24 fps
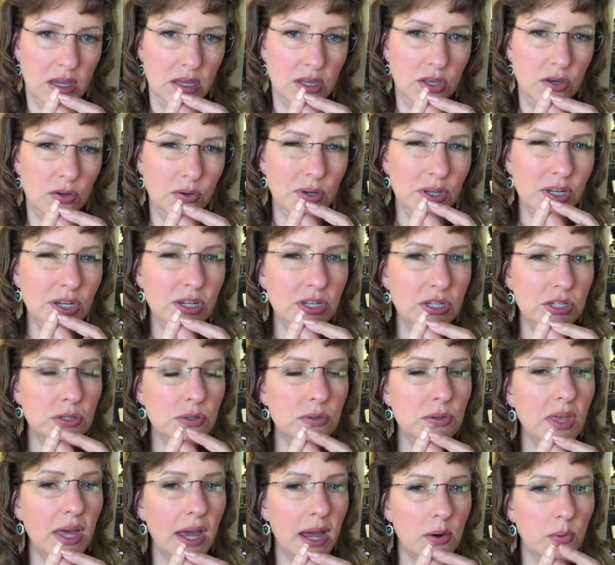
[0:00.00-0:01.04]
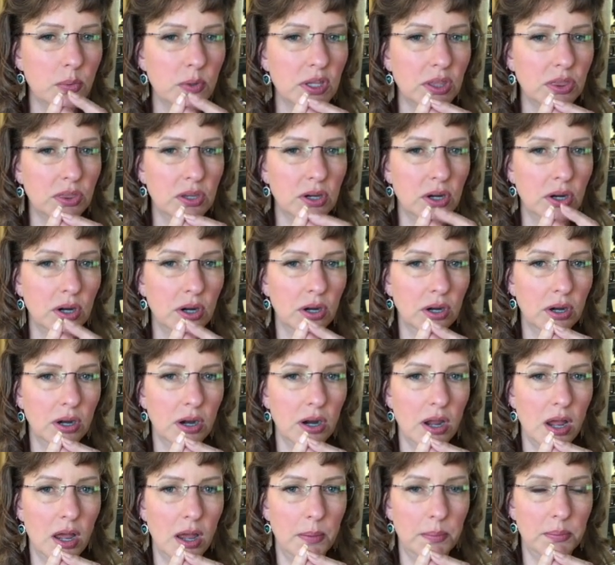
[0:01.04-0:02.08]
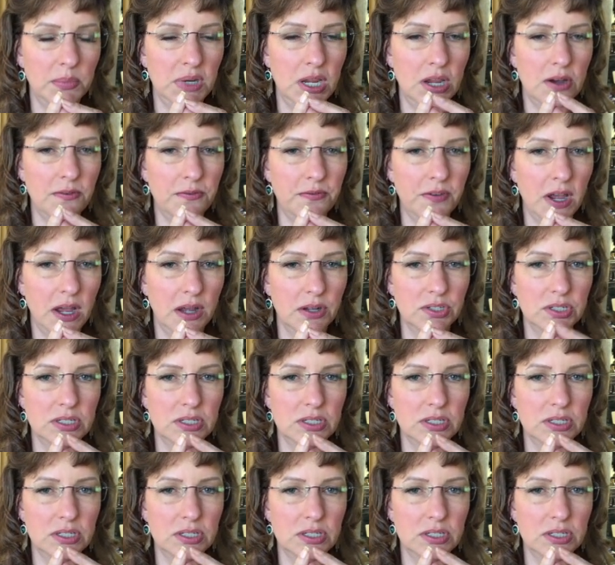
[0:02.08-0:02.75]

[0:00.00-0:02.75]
You can do that with your nail file.